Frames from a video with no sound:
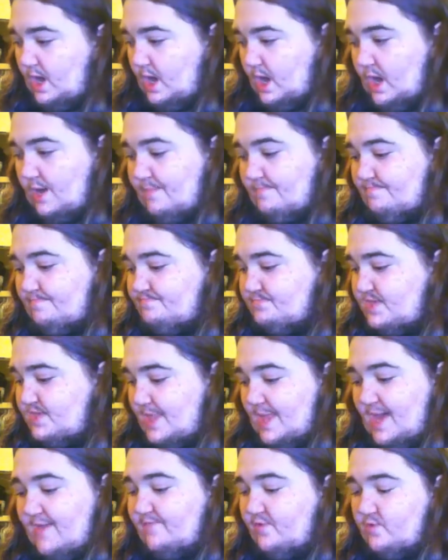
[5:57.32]
um,
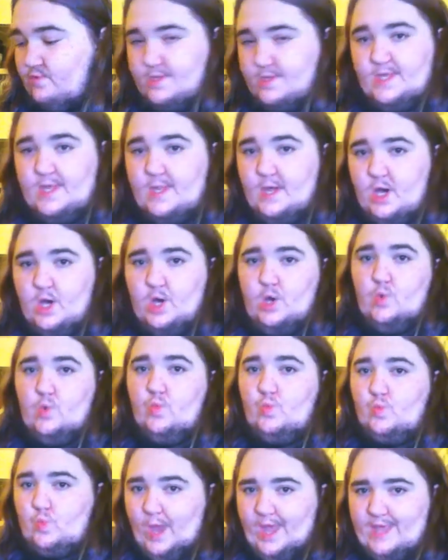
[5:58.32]
you never really know
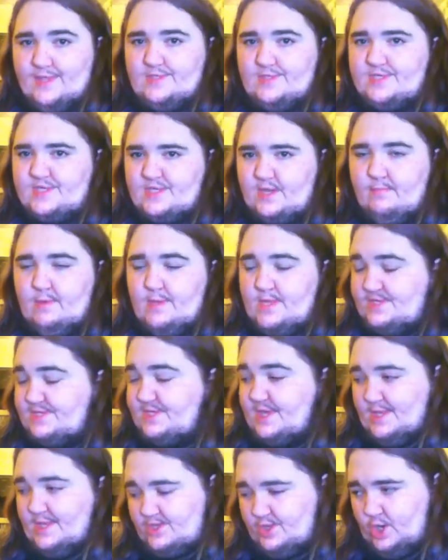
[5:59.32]
when somebody's
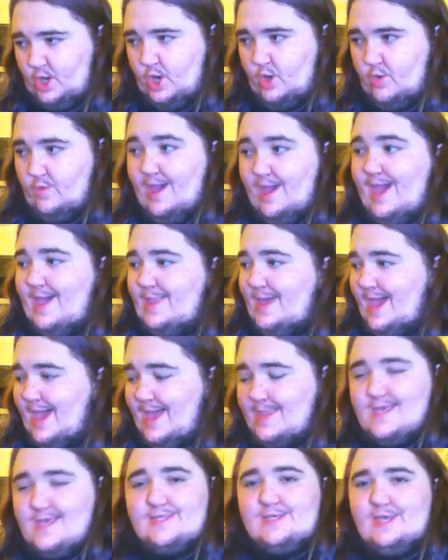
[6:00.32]
going to go. At
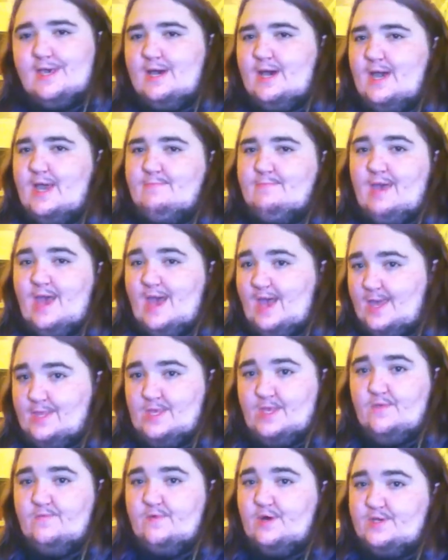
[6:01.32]
any time,
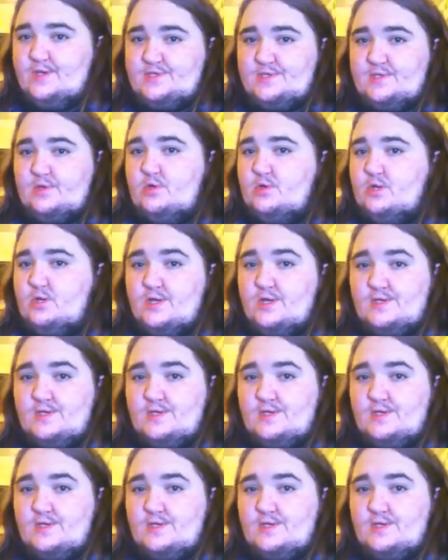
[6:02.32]
any of us are